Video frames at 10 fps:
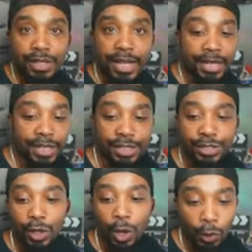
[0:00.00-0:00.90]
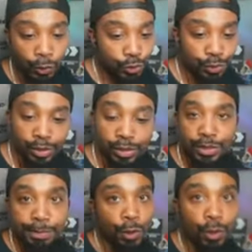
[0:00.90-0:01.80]
and his ultra
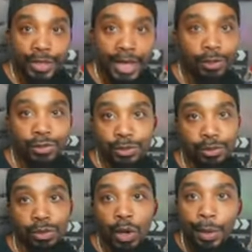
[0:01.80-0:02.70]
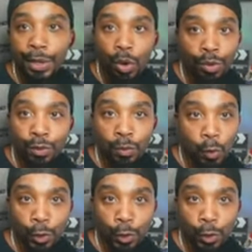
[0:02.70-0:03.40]
small council going over war